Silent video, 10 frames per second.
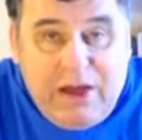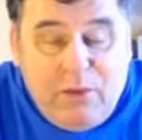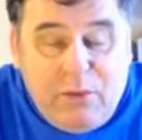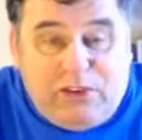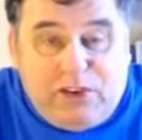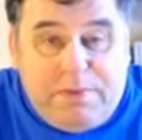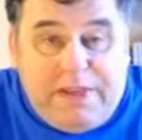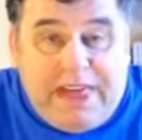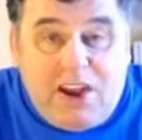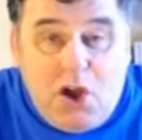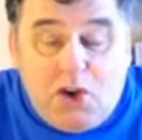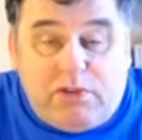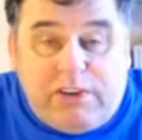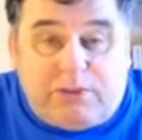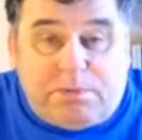we should be that
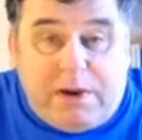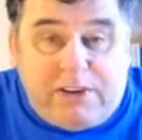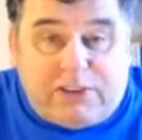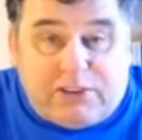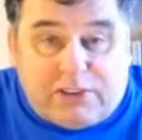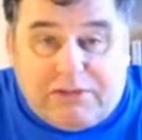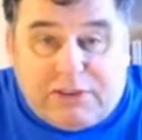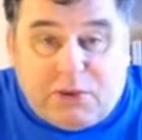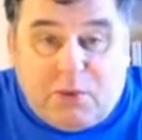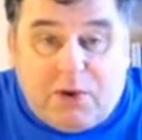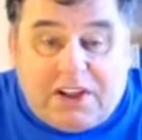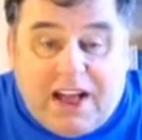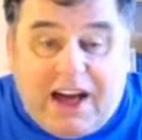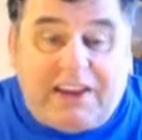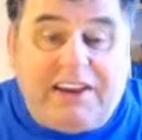hungry spiritually for the Word of
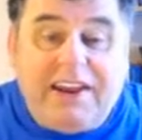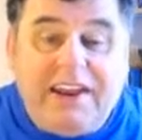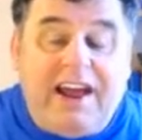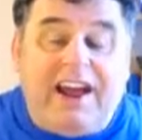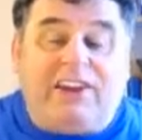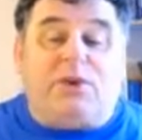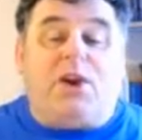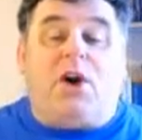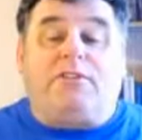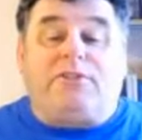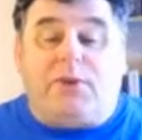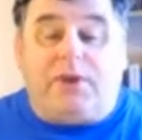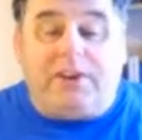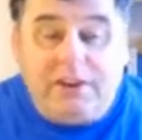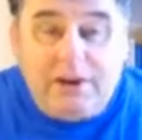God as we are
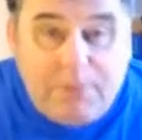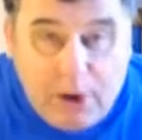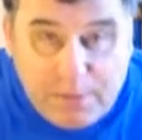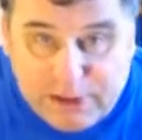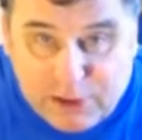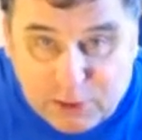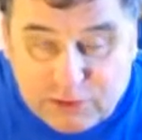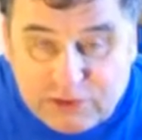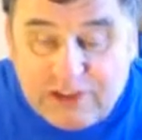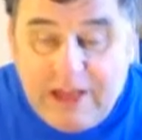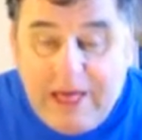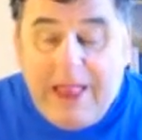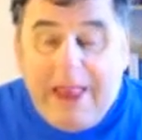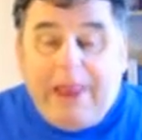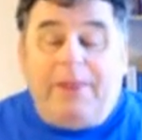for barbecues.
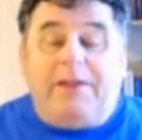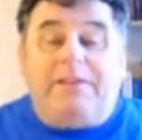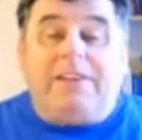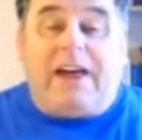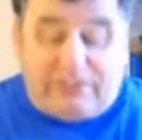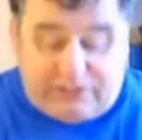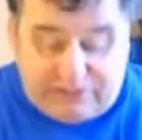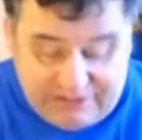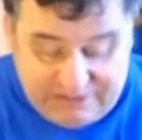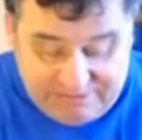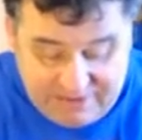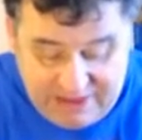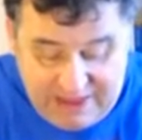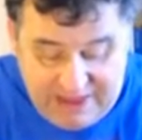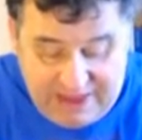Nonetheless,
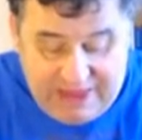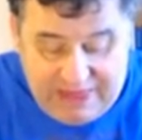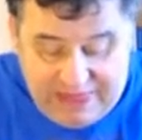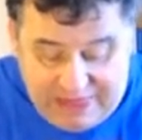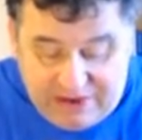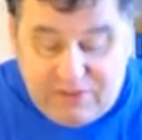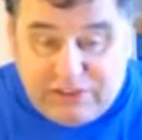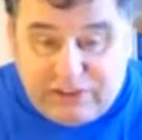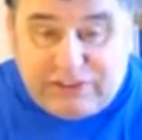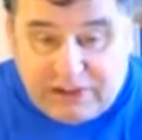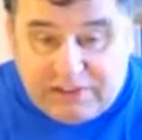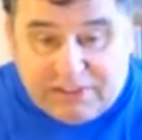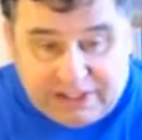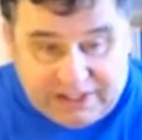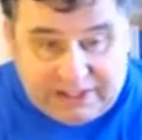there is a sin of
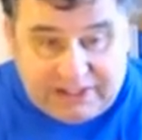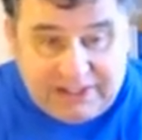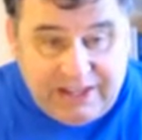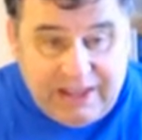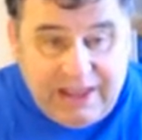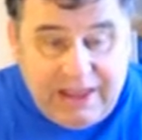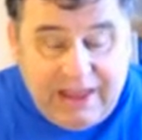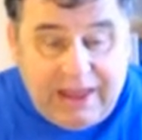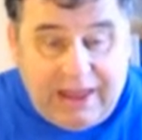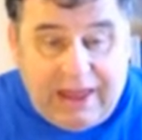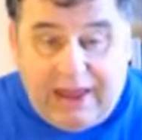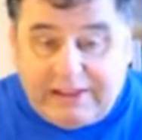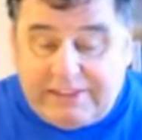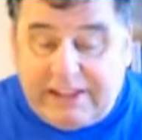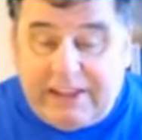gluttony.
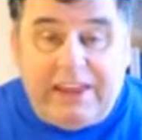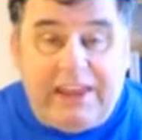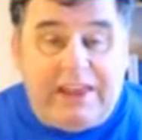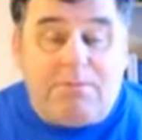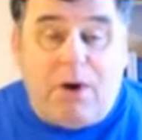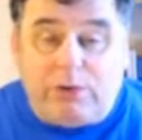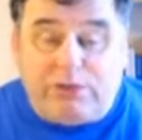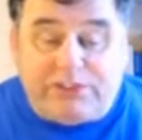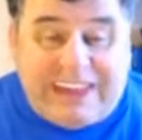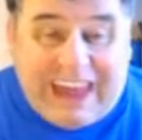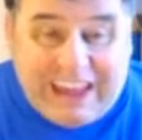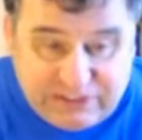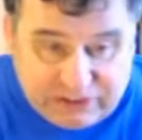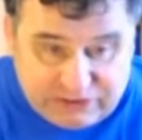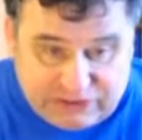And in most
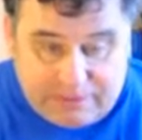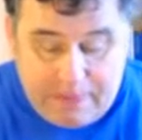cases,